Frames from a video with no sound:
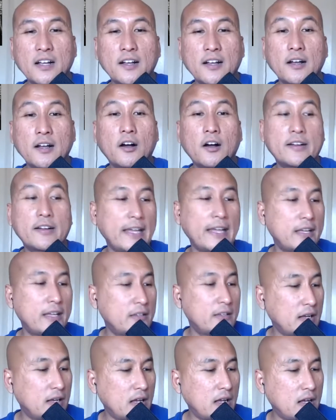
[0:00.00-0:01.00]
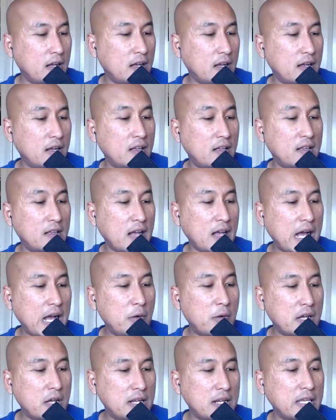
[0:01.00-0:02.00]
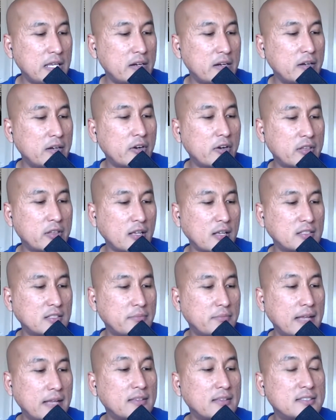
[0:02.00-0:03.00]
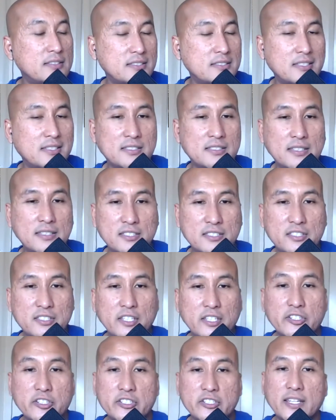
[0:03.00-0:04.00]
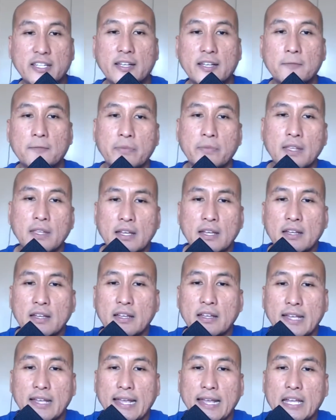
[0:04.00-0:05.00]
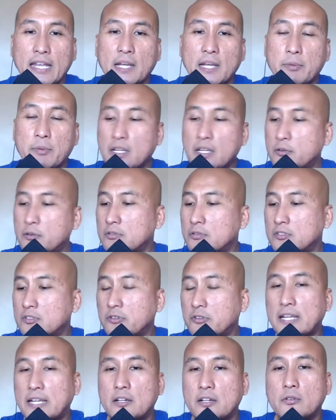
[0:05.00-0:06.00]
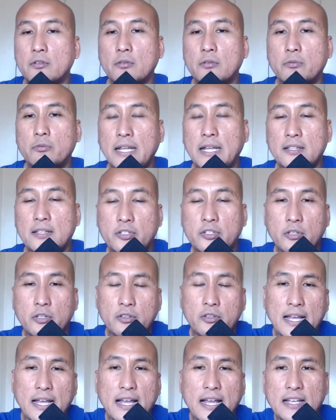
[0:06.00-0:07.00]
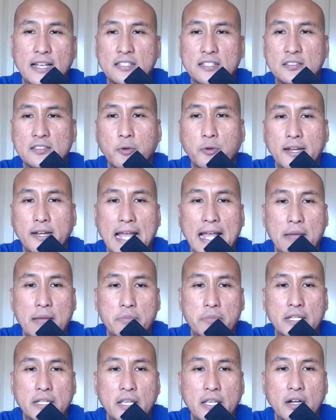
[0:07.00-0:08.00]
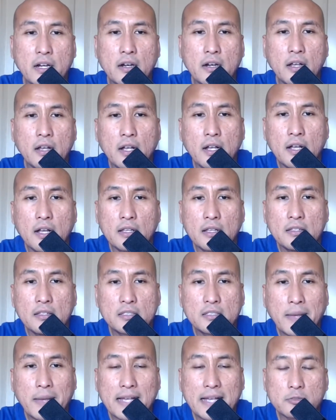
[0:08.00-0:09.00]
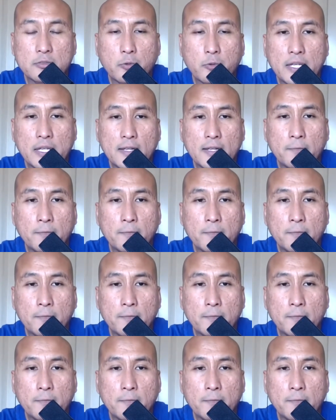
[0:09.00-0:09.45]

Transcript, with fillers: Okay, uh, I want to hear your thoughts about this. This is this is interesting, and I want to try to read to you guys what happened here this past week.